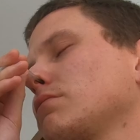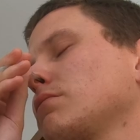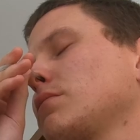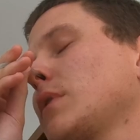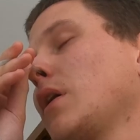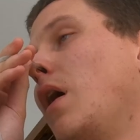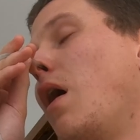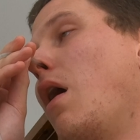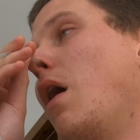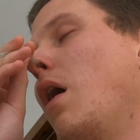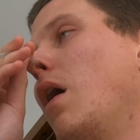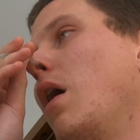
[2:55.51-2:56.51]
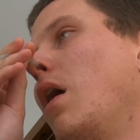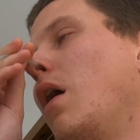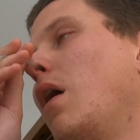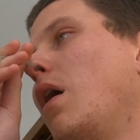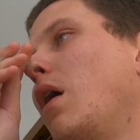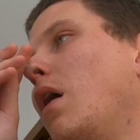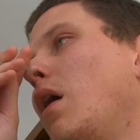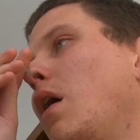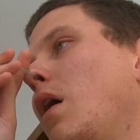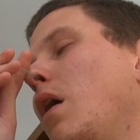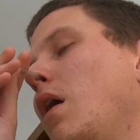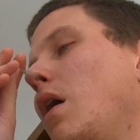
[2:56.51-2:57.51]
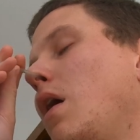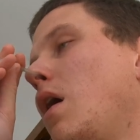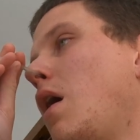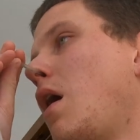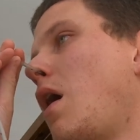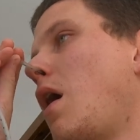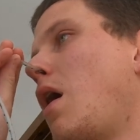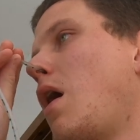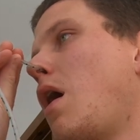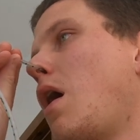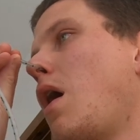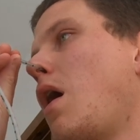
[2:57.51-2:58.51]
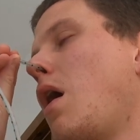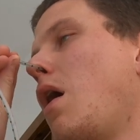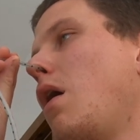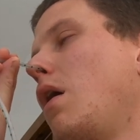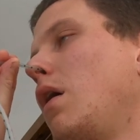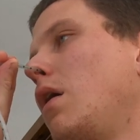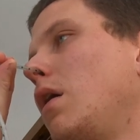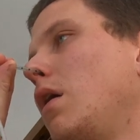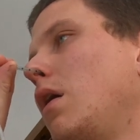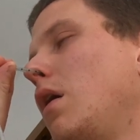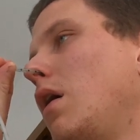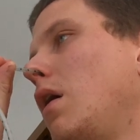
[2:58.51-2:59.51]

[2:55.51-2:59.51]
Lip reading: Nothing is said.